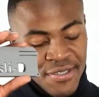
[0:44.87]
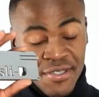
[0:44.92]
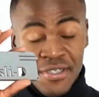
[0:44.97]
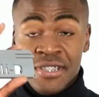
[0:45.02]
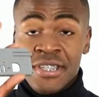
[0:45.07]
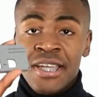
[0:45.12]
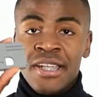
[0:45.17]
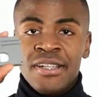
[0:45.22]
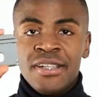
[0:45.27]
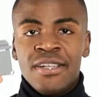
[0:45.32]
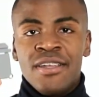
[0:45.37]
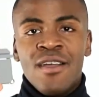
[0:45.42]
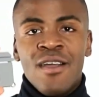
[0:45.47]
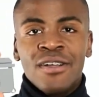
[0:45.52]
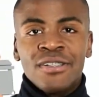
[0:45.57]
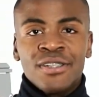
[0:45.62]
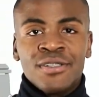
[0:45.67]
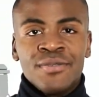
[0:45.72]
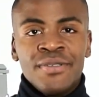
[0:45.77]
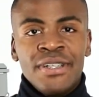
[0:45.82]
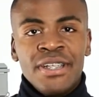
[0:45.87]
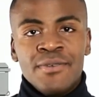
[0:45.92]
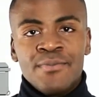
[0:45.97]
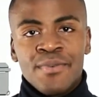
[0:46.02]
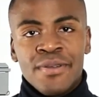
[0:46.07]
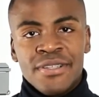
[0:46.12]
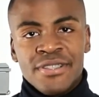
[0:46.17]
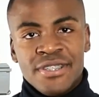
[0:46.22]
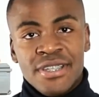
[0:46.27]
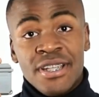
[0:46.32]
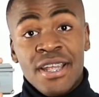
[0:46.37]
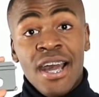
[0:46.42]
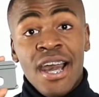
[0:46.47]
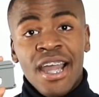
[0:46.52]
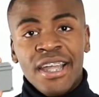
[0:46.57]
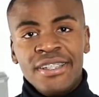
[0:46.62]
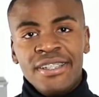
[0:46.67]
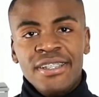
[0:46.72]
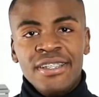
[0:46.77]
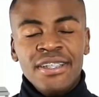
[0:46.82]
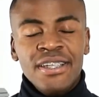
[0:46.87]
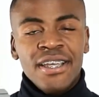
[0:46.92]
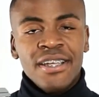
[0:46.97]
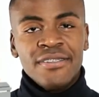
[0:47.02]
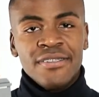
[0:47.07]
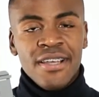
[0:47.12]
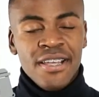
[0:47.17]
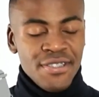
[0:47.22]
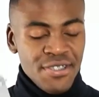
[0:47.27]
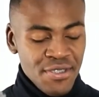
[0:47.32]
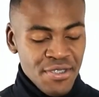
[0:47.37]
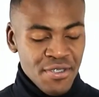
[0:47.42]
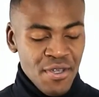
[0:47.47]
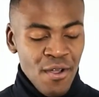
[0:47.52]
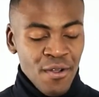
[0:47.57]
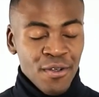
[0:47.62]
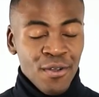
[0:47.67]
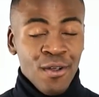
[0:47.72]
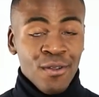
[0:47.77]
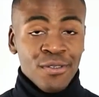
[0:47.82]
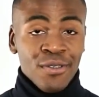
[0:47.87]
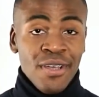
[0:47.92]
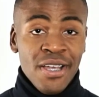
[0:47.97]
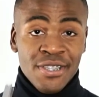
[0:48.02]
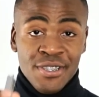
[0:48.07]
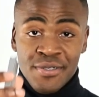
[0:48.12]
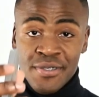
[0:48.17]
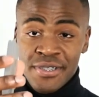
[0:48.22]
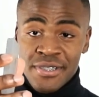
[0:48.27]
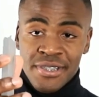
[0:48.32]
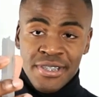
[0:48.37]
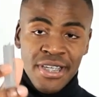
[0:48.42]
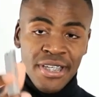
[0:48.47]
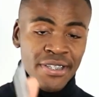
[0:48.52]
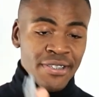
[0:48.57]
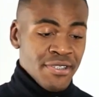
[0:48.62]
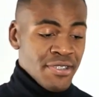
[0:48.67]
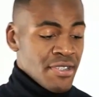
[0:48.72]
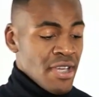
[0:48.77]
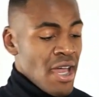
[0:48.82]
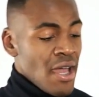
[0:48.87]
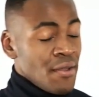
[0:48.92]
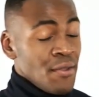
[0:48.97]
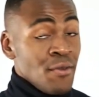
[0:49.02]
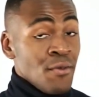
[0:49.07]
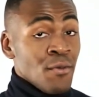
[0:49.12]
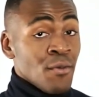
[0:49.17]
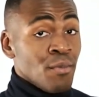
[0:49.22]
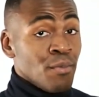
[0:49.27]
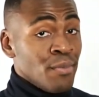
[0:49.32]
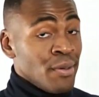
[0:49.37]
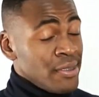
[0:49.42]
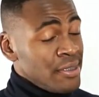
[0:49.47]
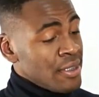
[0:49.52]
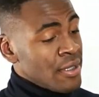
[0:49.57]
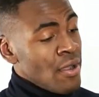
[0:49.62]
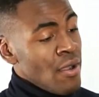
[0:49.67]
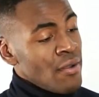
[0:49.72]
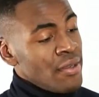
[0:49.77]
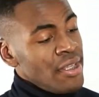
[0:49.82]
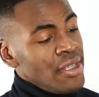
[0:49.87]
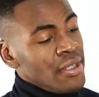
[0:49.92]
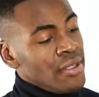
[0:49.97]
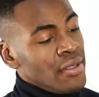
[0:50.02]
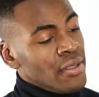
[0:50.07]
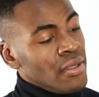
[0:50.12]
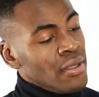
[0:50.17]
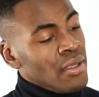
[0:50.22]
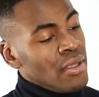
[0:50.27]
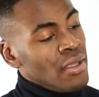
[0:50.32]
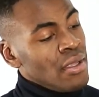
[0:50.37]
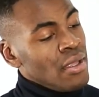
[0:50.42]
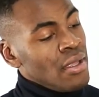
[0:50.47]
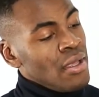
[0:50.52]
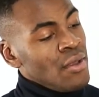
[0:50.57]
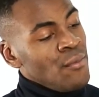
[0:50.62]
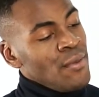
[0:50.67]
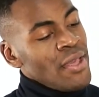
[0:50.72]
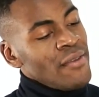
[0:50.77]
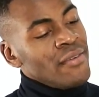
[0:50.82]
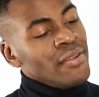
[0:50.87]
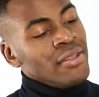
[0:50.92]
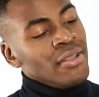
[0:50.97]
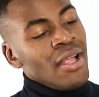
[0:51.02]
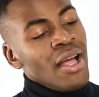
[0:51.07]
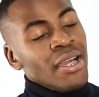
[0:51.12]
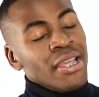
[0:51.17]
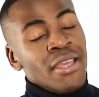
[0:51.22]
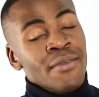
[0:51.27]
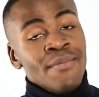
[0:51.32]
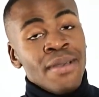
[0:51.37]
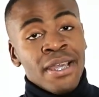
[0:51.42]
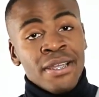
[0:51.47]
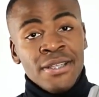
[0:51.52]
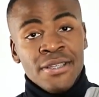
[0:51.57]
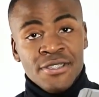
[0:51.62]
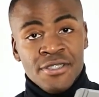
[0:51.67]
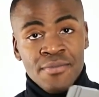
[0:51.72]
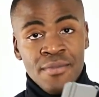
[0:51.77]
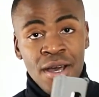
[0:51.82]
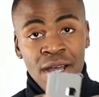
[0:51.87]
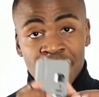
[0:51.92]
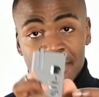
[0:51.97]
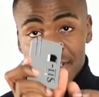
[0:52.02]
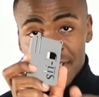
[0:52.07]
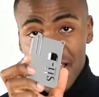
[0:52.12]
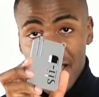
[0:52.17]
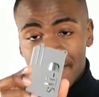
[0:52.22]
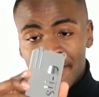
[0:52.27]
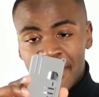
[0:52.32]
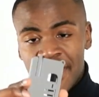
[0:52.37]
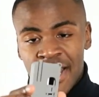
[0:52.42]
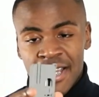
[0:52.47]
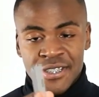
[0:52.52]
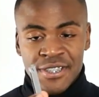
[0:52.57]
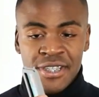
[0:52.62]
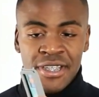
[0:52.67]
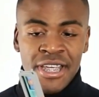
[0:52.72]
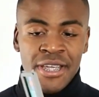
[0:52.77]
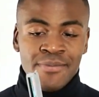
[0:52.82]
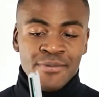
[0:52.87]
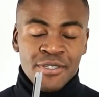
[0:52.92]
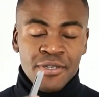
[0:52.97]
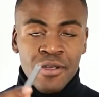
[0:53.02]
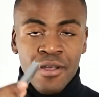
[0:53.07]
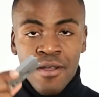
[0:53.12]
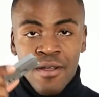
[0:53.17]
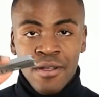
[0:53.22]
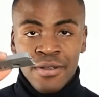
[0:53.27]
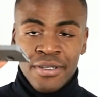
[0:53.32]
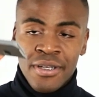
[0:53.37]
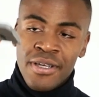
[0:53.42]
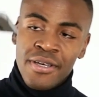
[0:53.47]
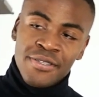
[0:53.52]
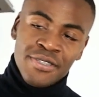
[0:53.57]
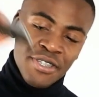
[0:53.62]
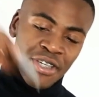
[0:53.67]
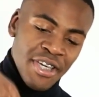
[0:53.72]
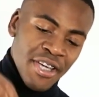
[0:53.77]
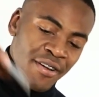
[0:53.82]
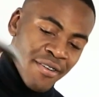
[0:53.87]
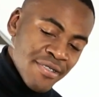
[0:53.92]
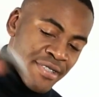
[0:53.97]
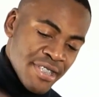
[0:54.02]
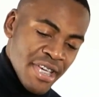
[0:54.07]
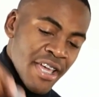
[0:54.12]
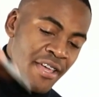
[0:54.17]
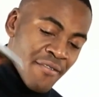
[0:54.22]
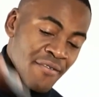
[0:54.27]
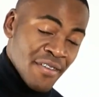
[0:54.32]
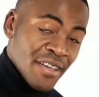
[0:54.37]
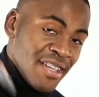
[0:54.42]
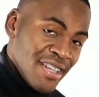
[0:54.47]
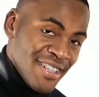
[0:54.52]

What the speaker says: is a state-of-the-art 3D printed ID and license card holder. As you can see, this is how you put the card in. We have a locking mechanism on top that actually keeps your card secure and safe.